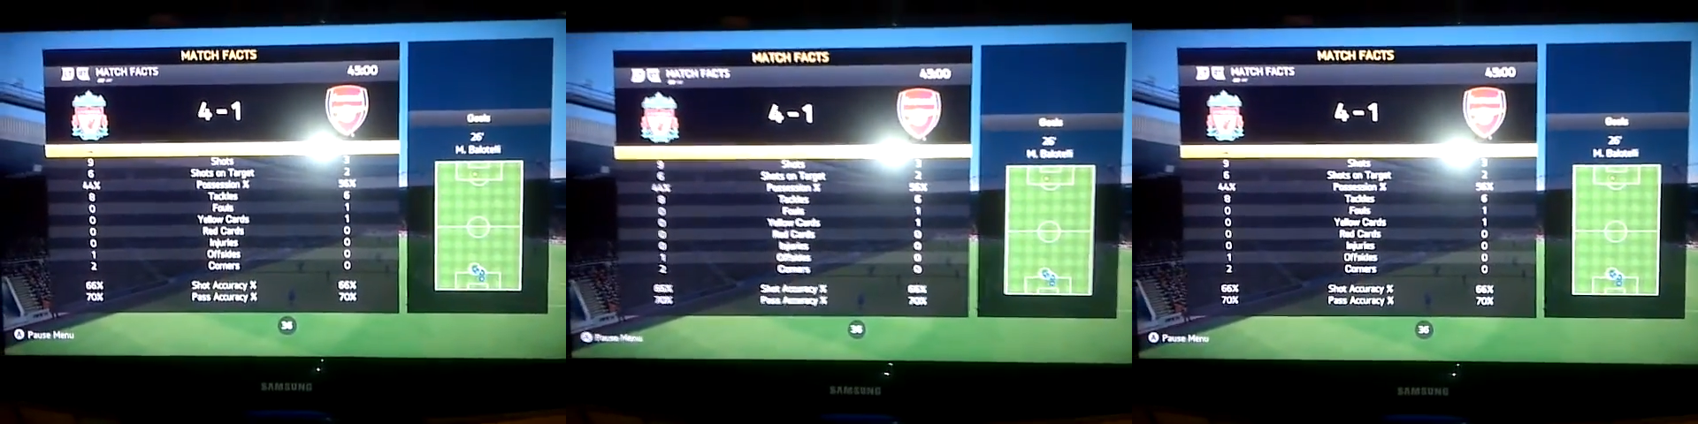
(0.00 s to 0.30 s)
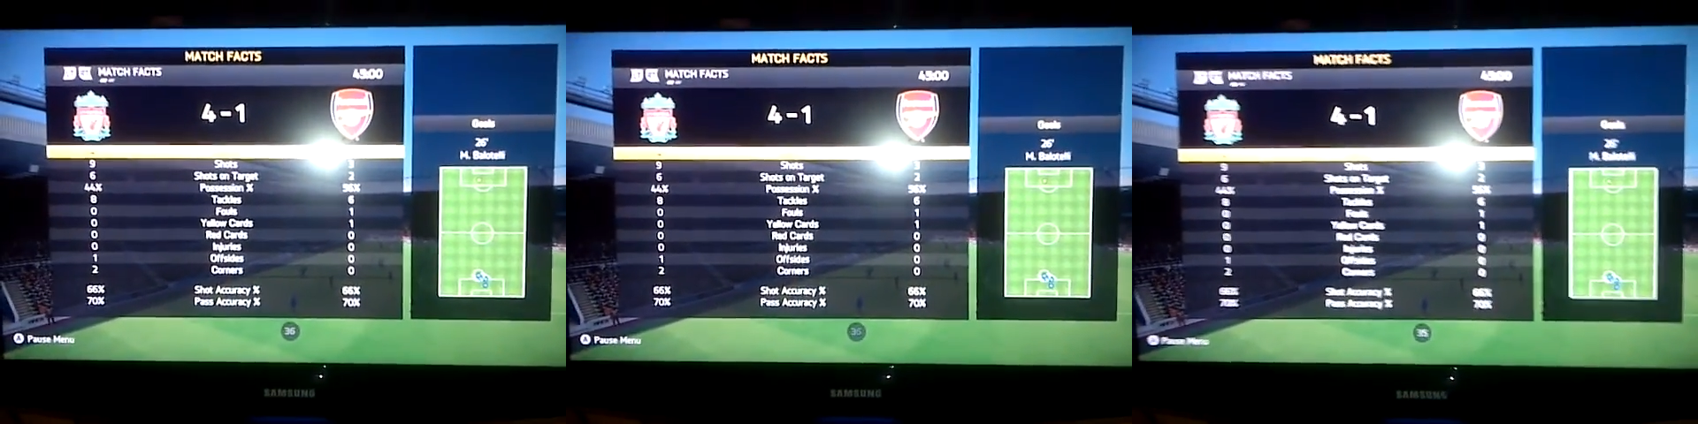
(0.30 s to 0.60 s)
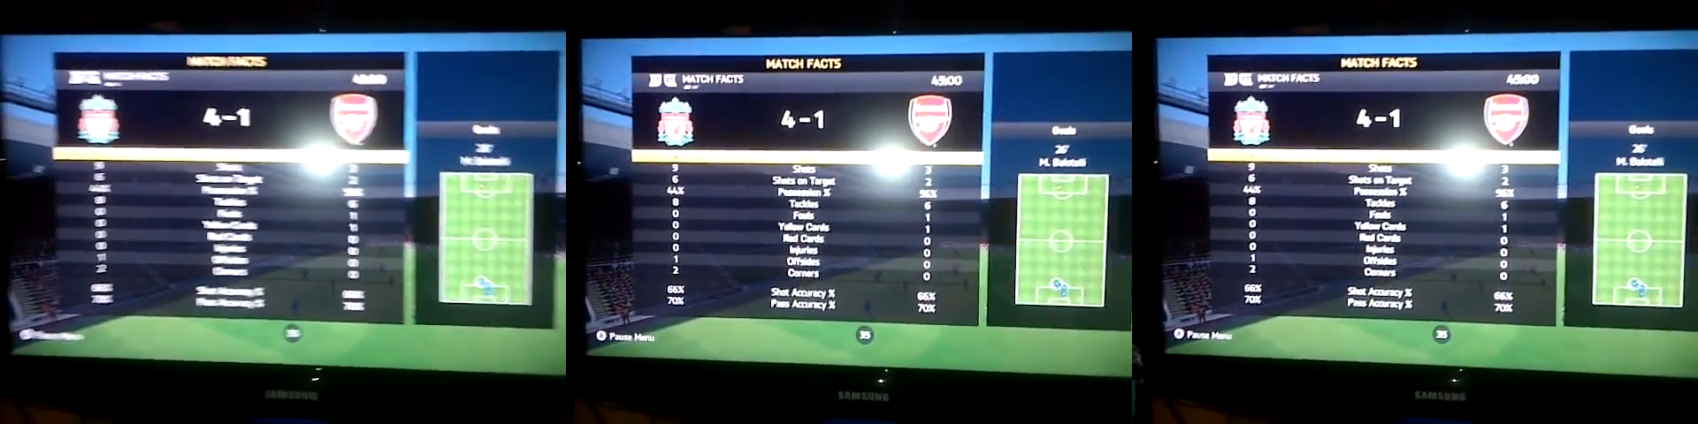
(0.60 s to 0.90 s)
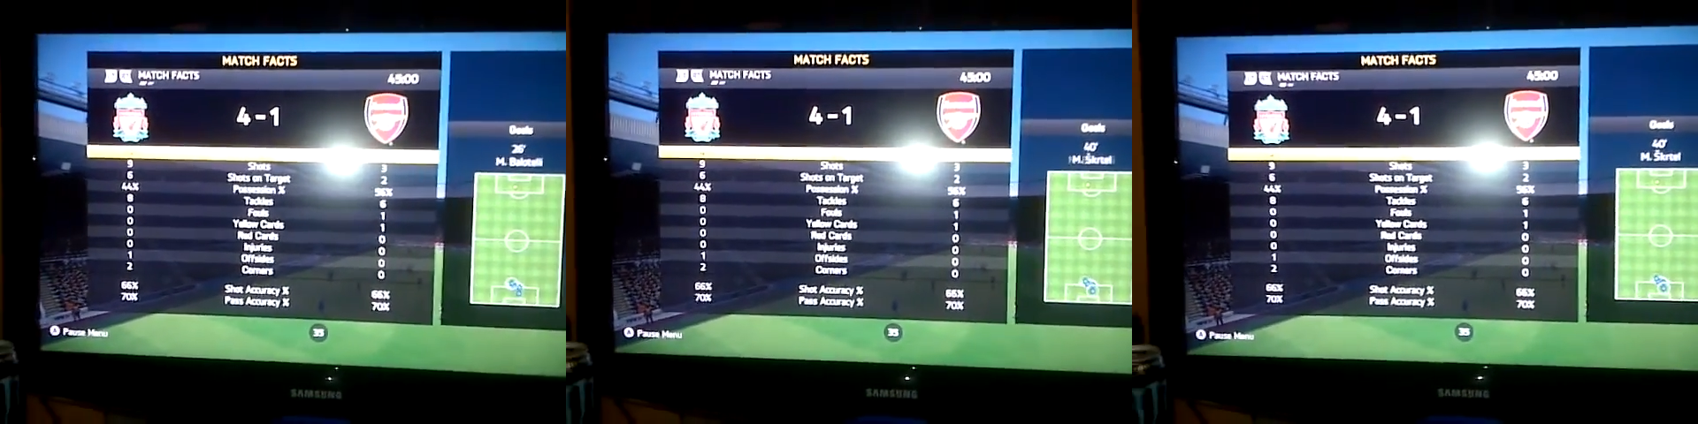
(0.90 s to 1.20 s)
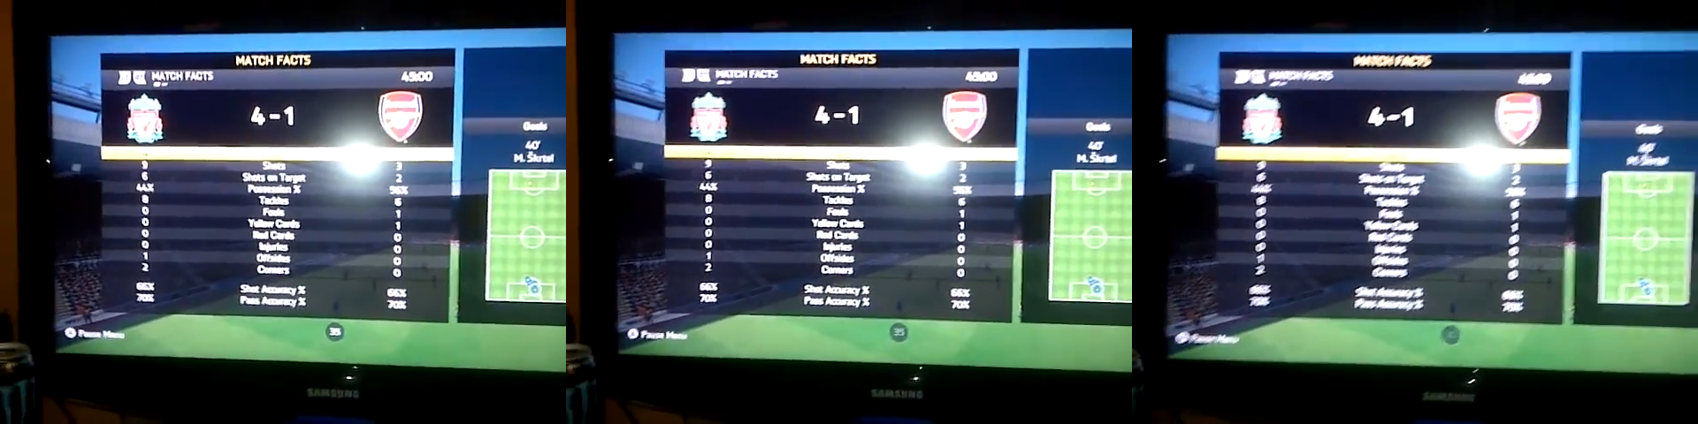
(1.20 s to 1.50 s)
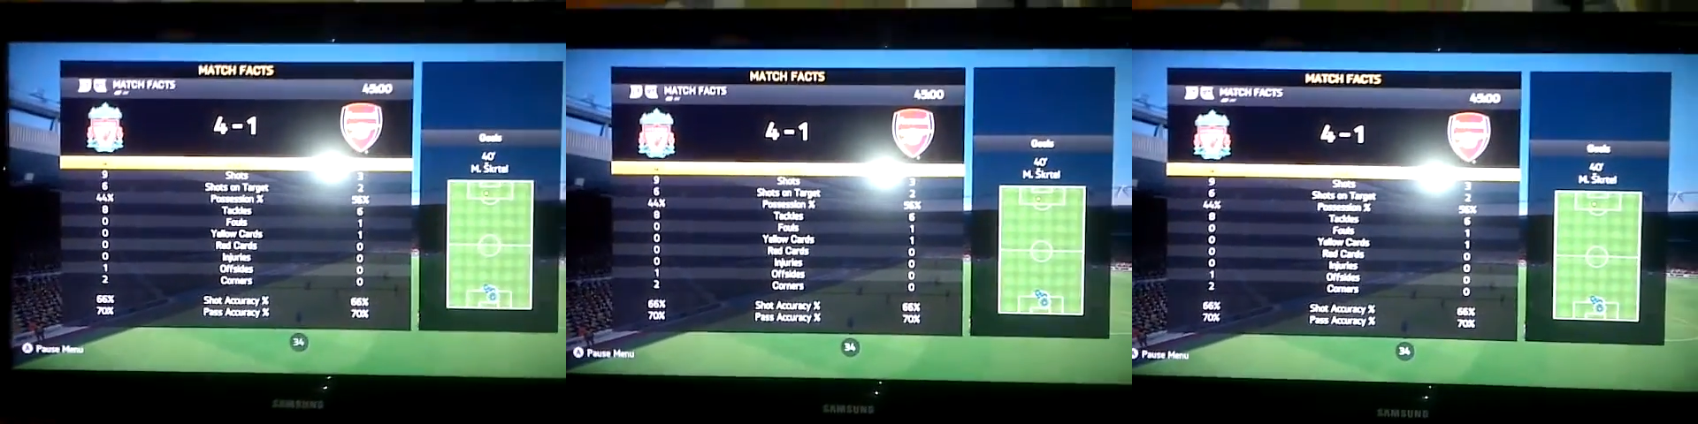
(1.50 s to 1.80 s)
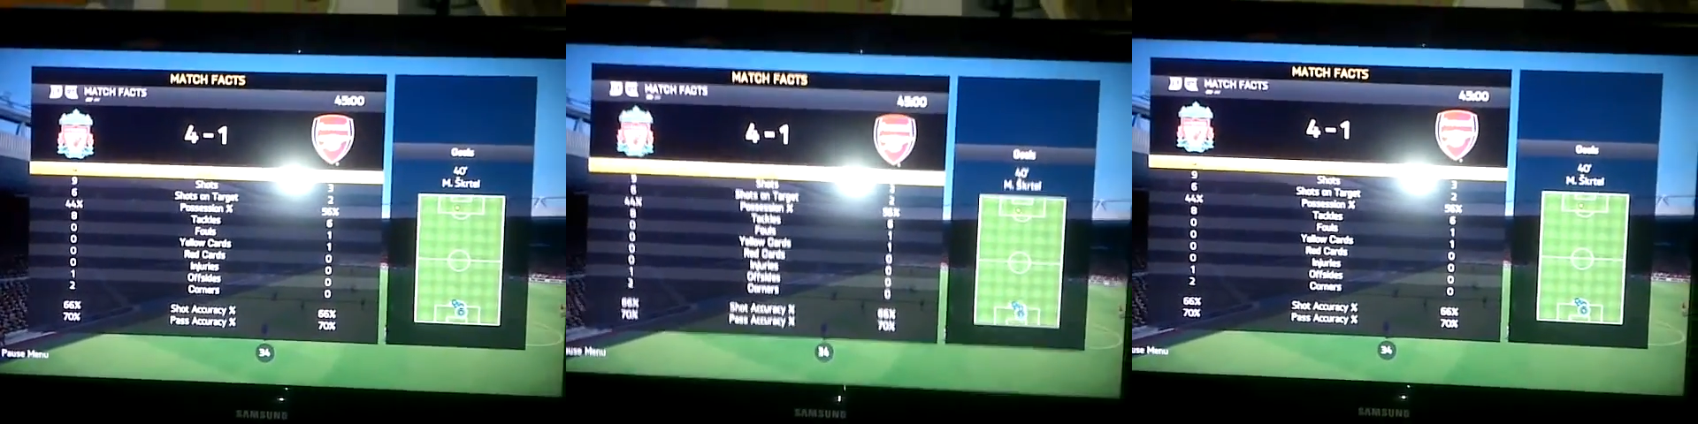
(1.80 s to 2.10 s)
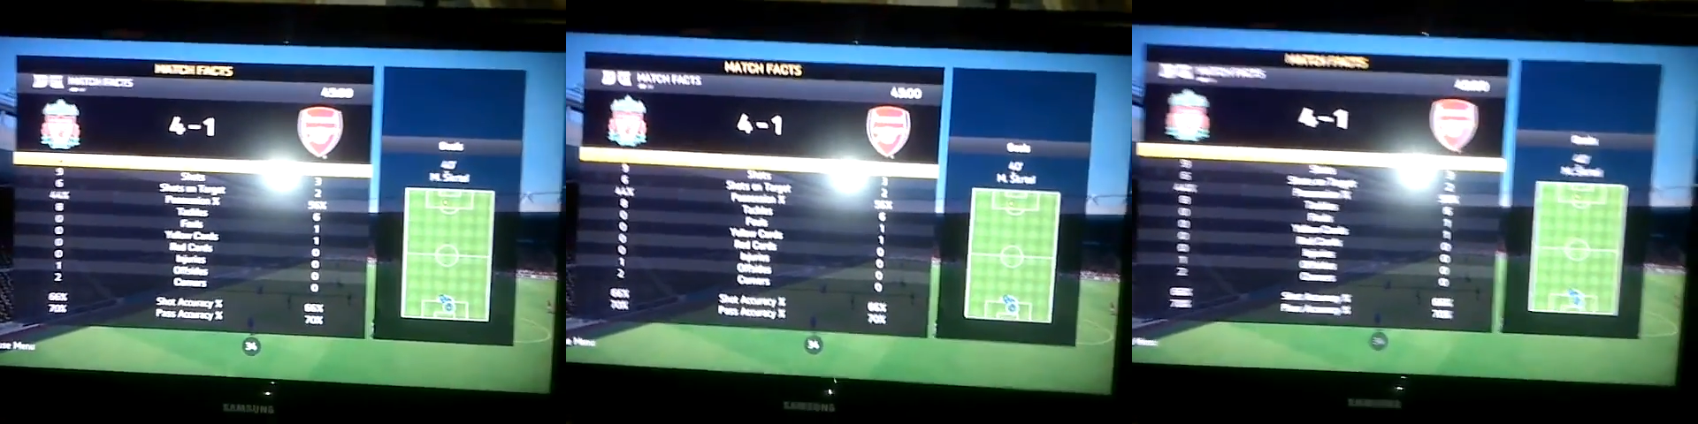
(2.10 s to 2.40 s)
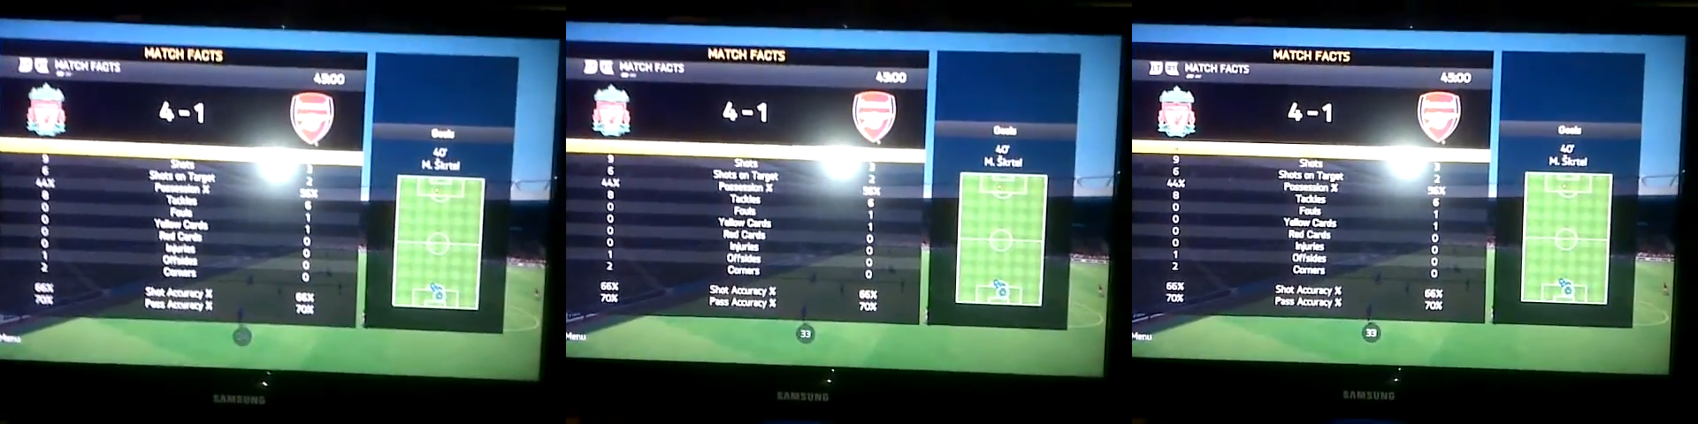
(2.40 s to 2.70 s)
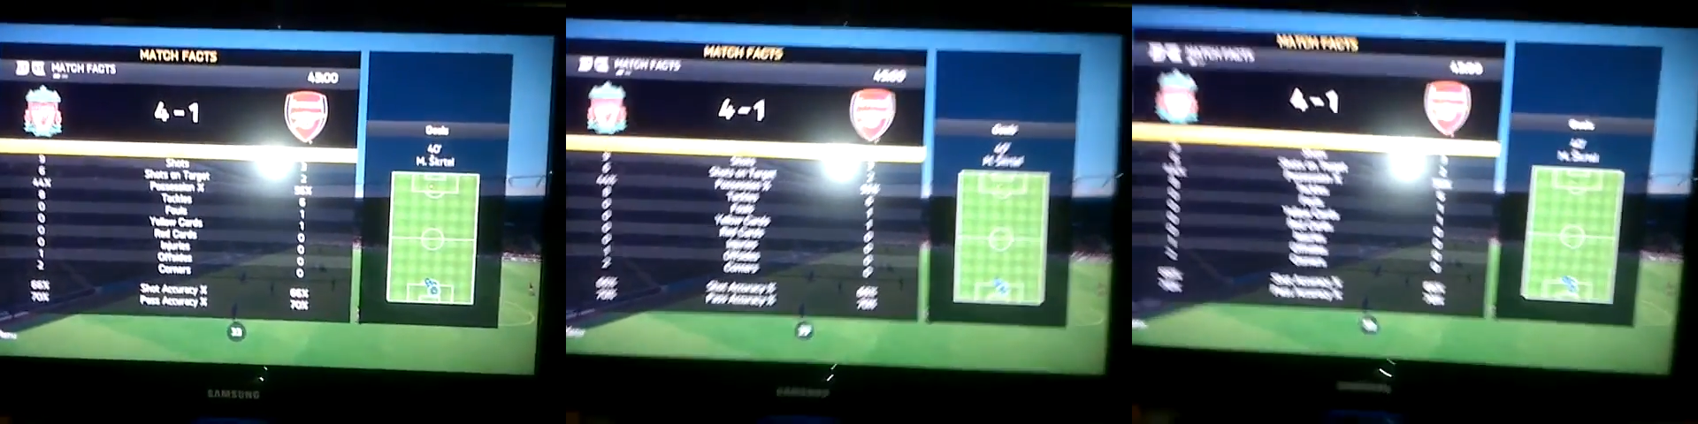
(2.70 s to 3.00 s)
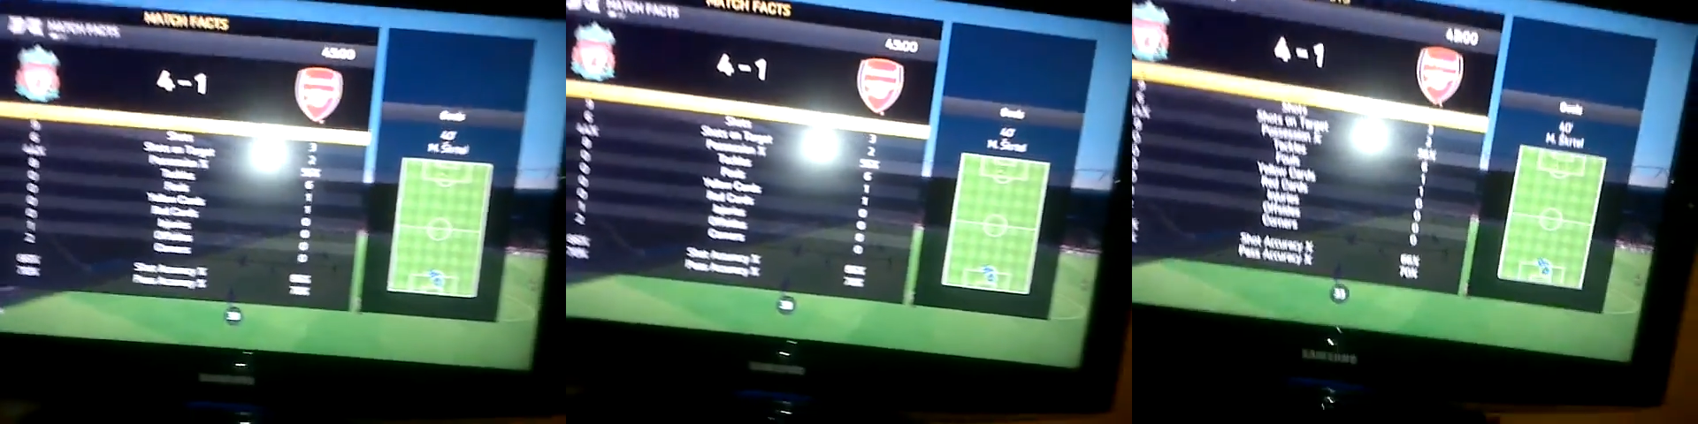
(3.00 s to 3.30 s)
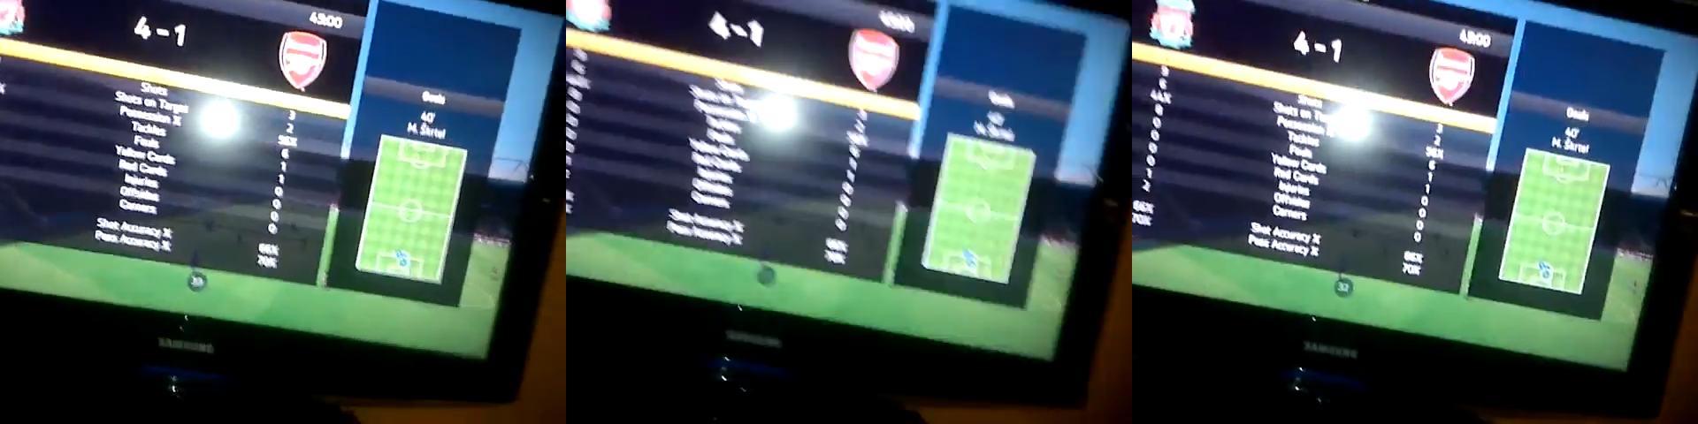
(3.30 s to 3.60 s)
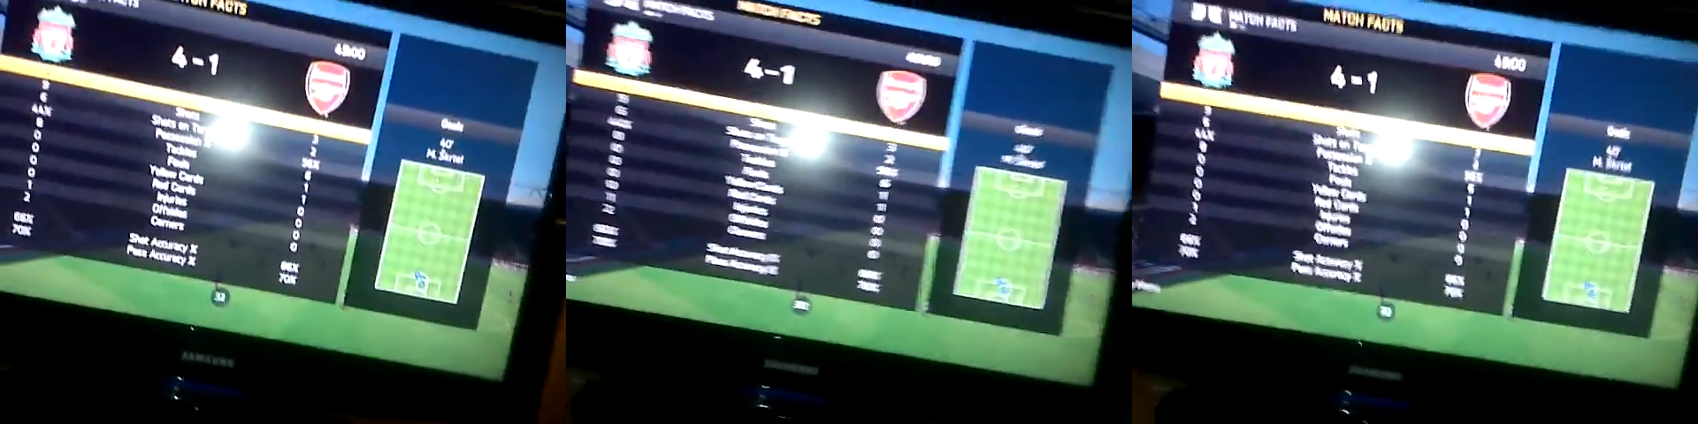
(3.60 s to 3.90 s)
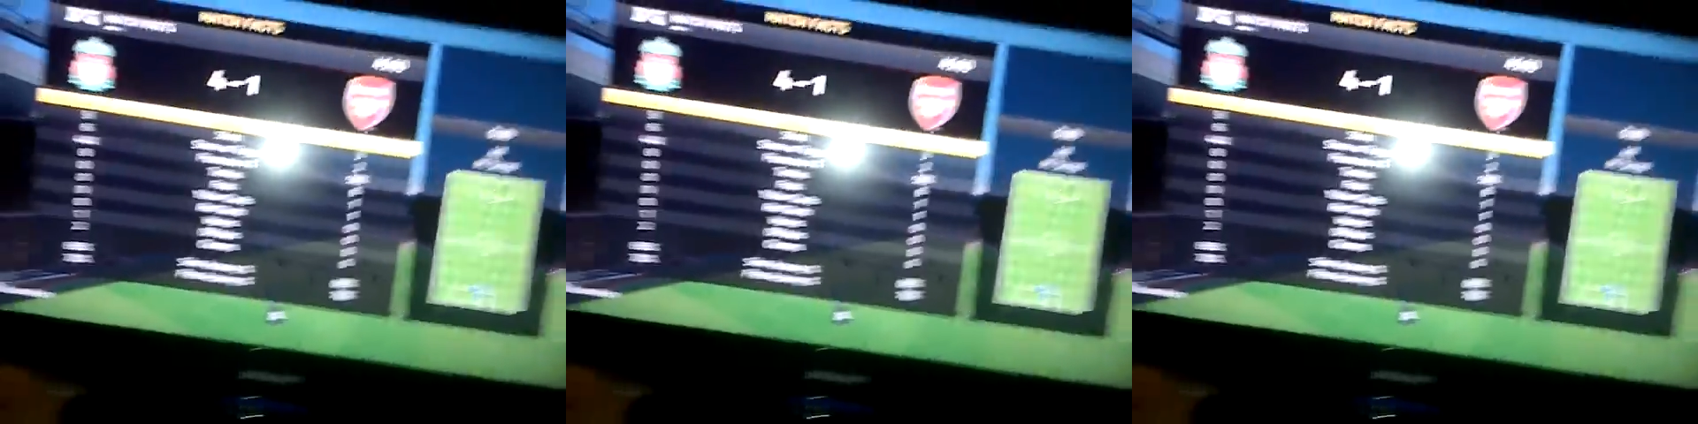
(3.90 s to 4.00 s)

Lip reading: (no speaker visible)